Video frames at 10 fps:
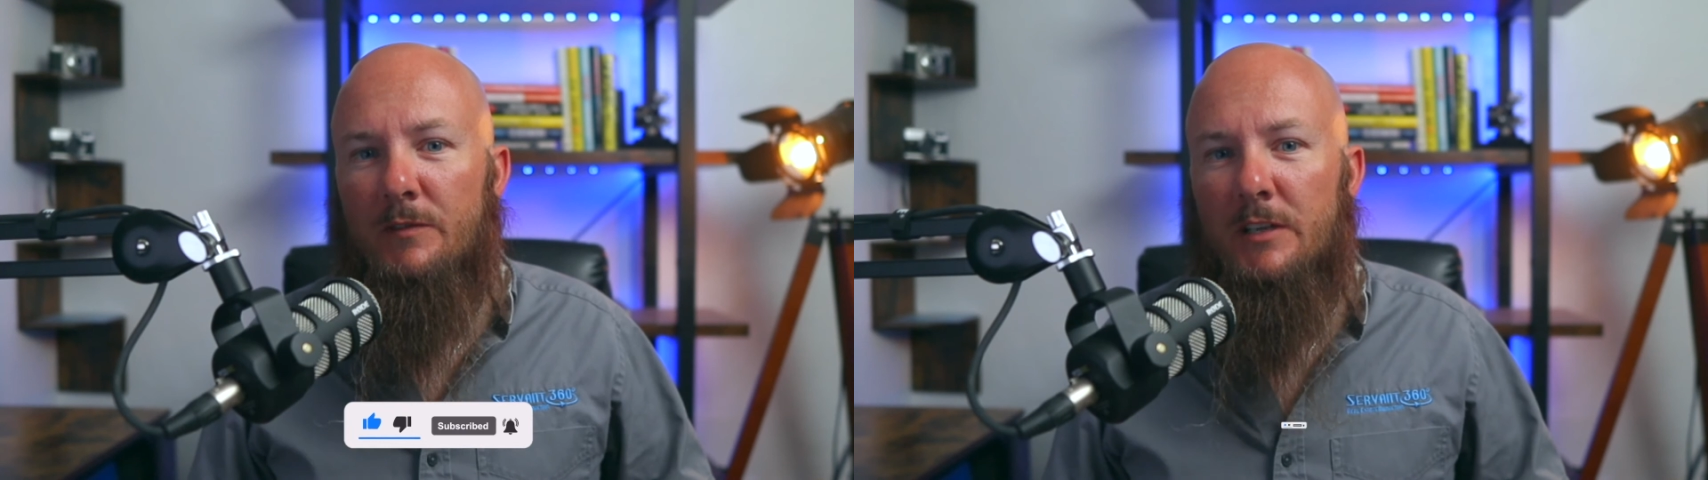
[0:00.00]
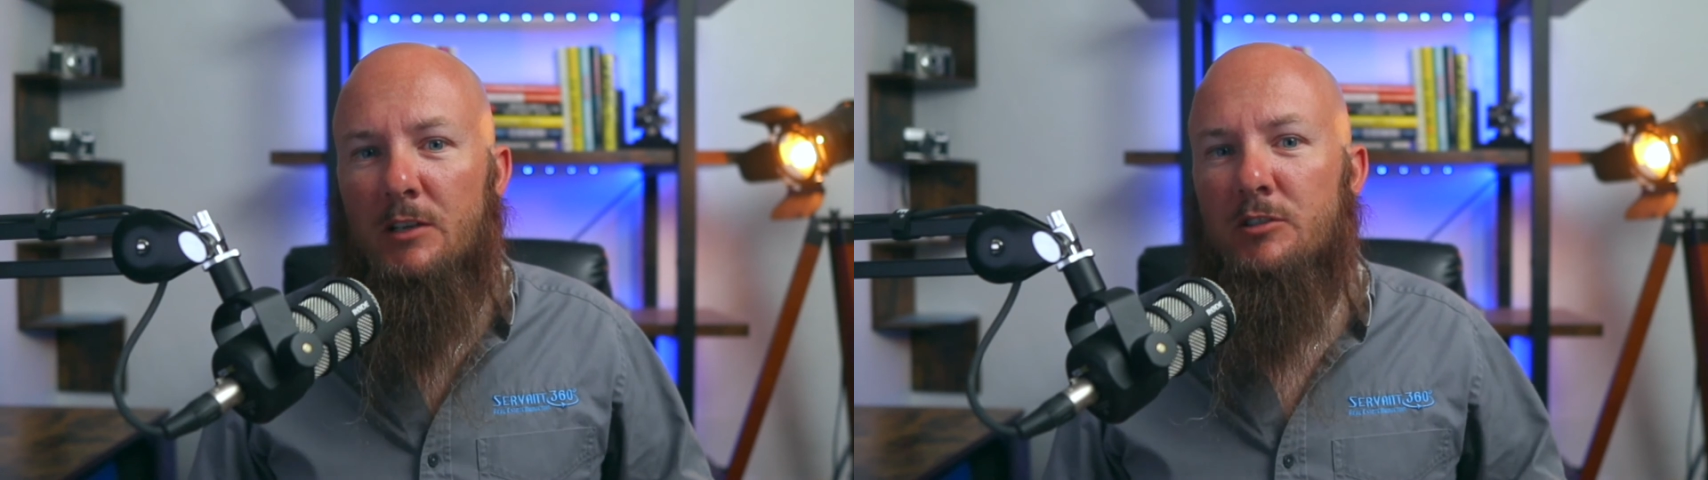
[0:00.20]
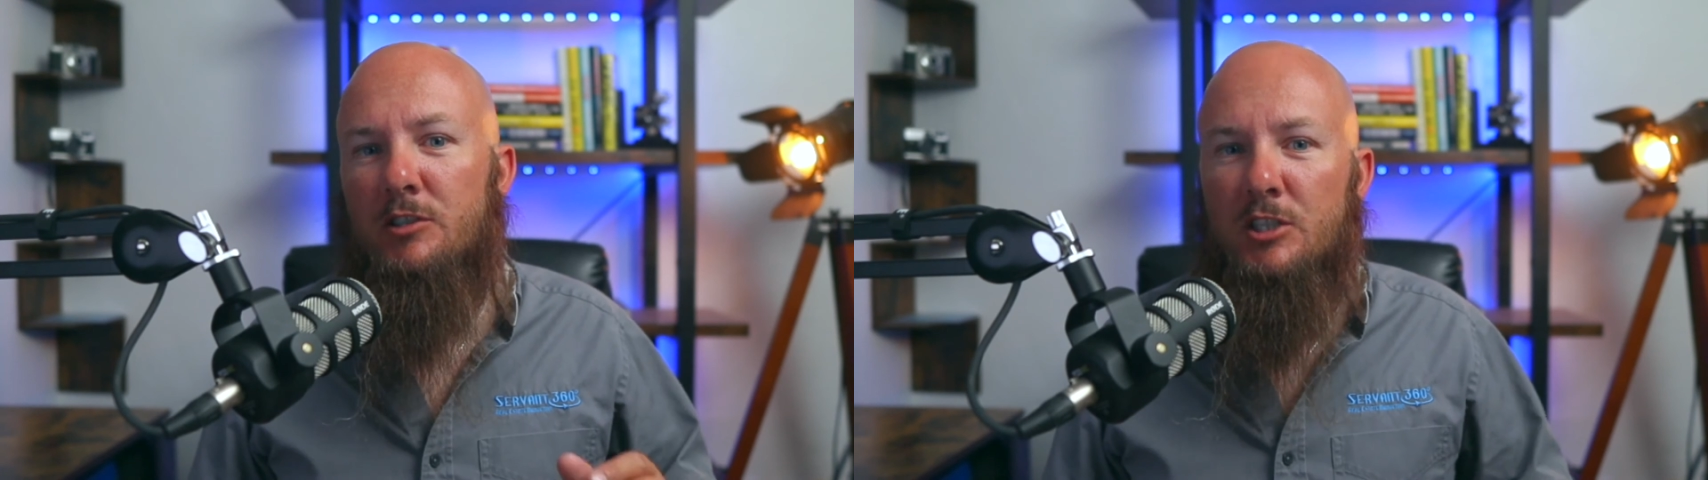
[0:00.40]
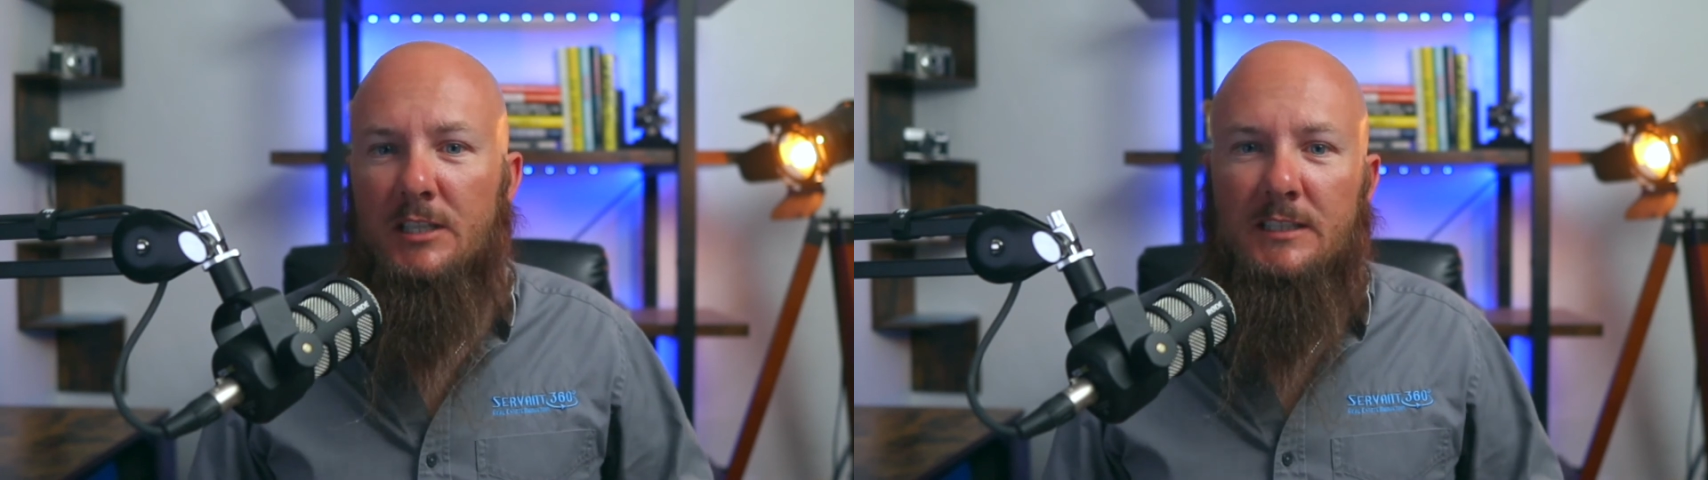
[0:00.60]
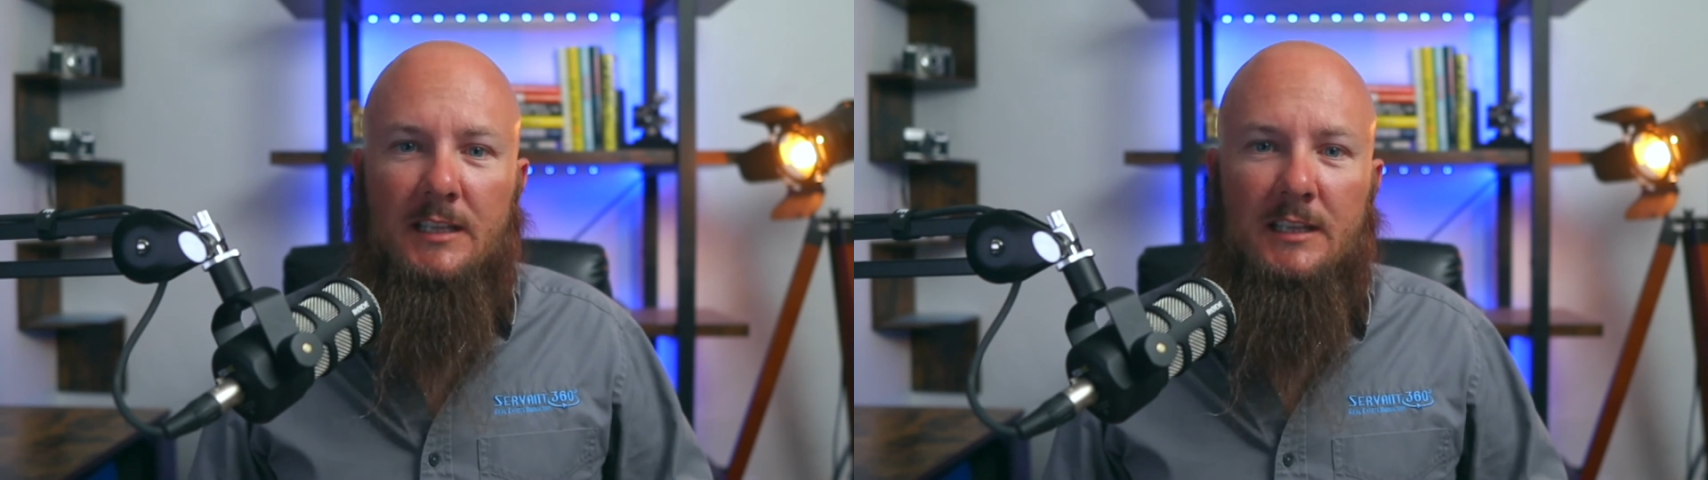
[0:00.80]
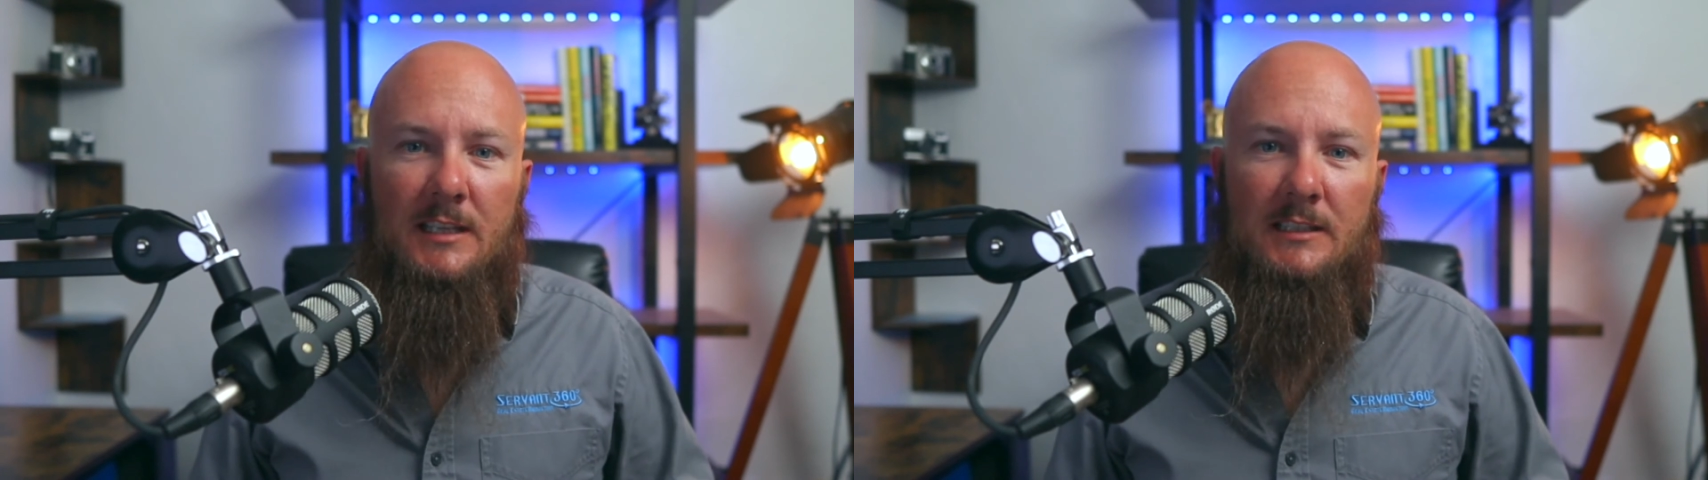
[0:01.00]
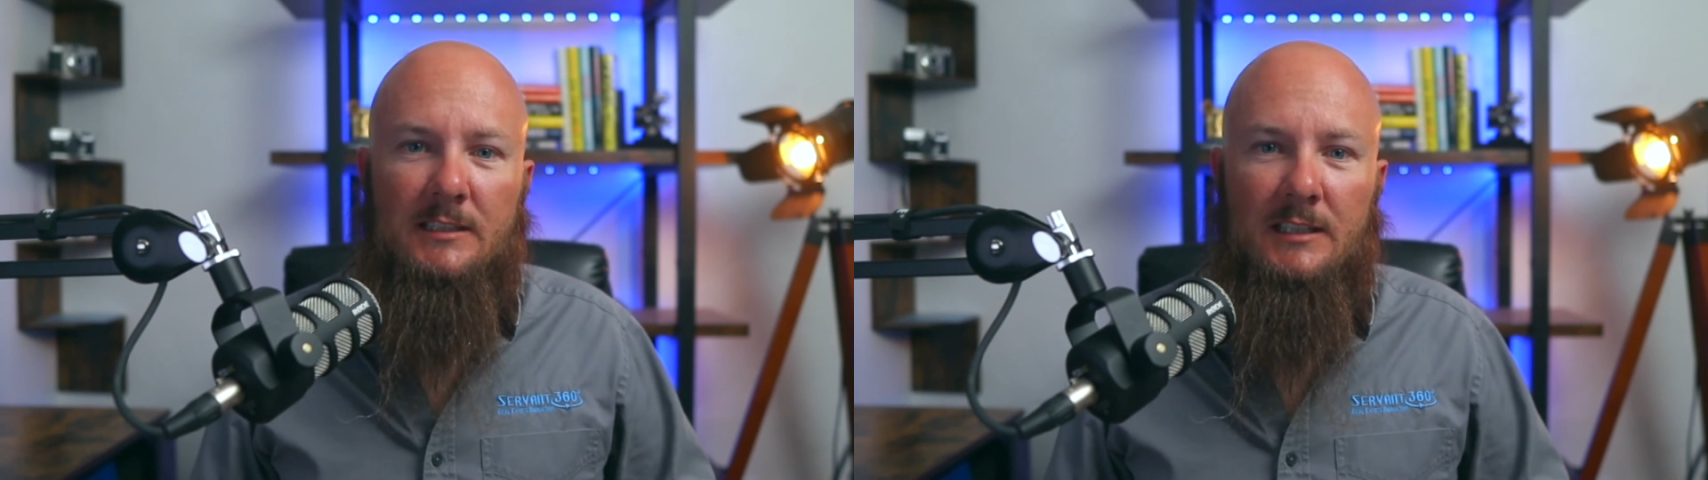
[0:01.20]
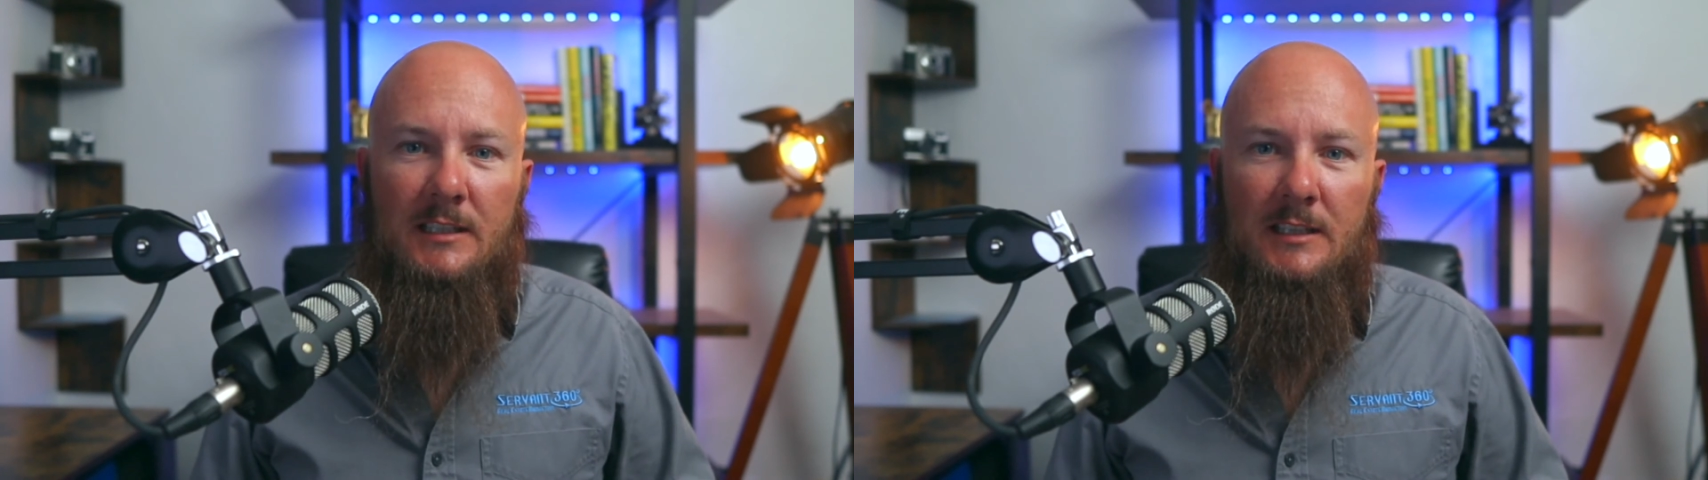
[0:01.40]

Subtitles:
videos just like this.